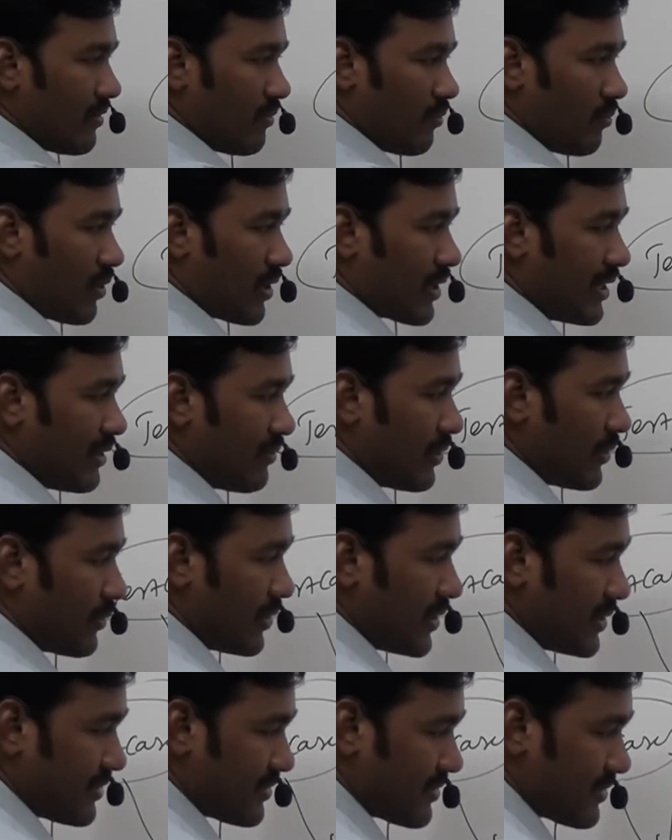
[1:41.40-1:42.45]
what he will do
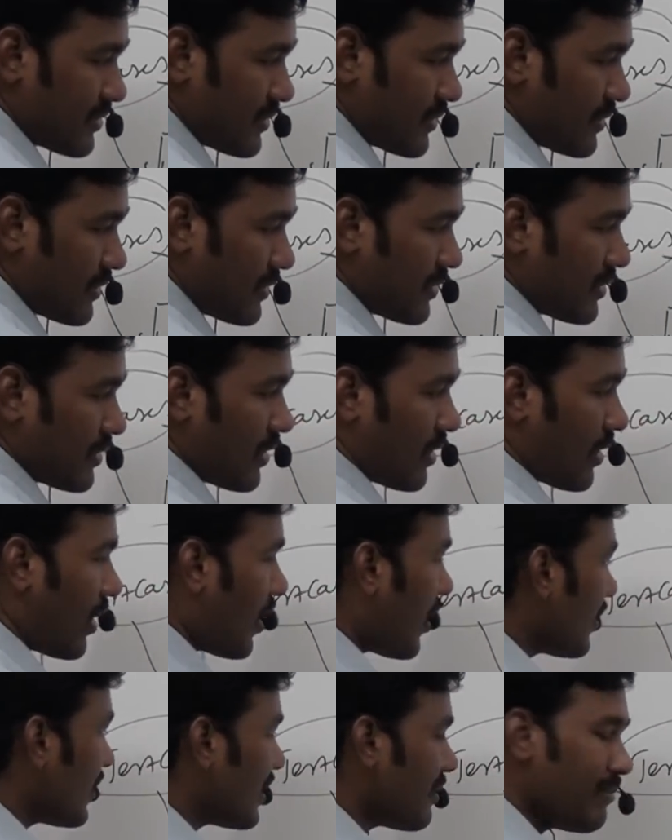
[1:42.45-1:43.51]
is
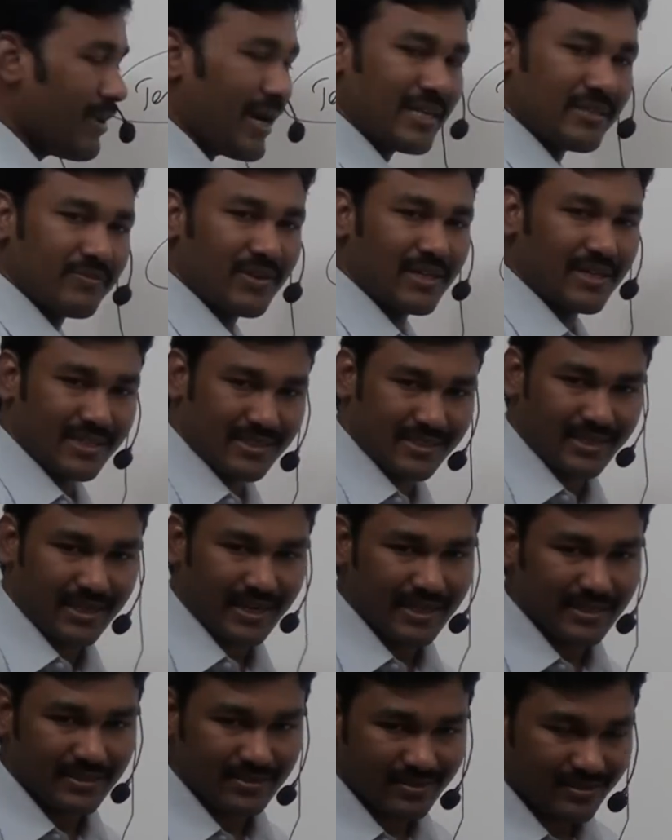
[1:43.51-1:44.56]
all the manual test
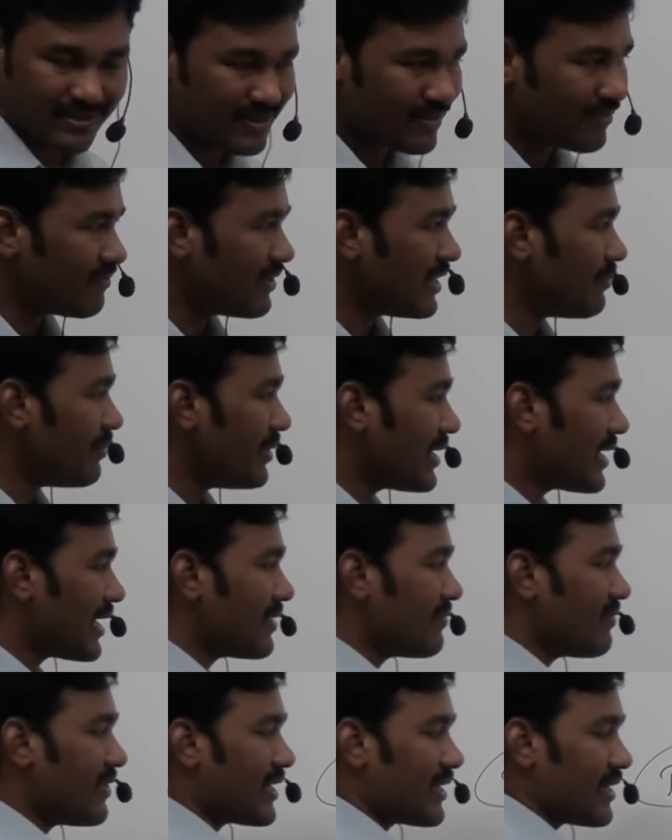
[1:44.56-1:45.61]
cases will be
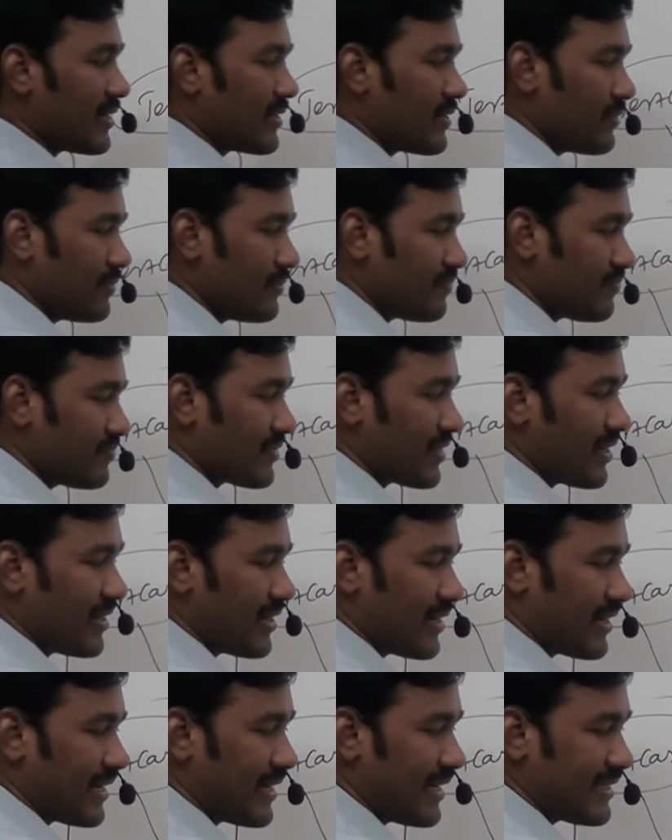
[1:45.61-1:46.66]
converted to
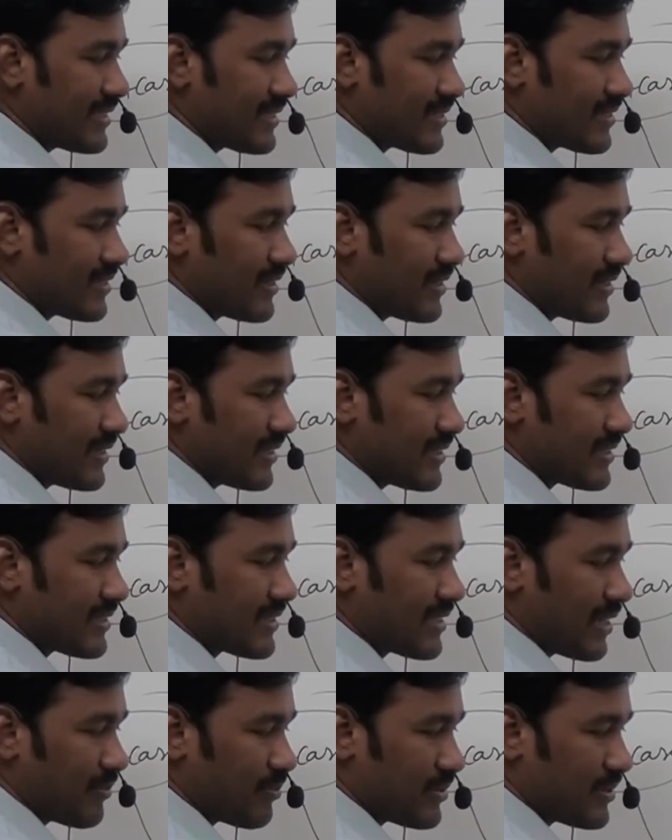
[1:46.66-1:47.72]
test
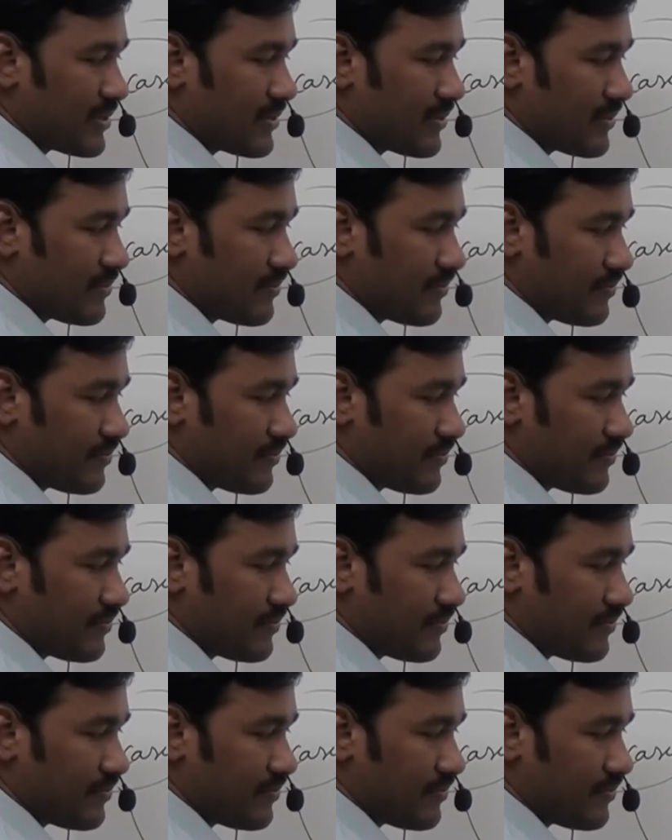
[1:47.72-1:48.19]
scripts.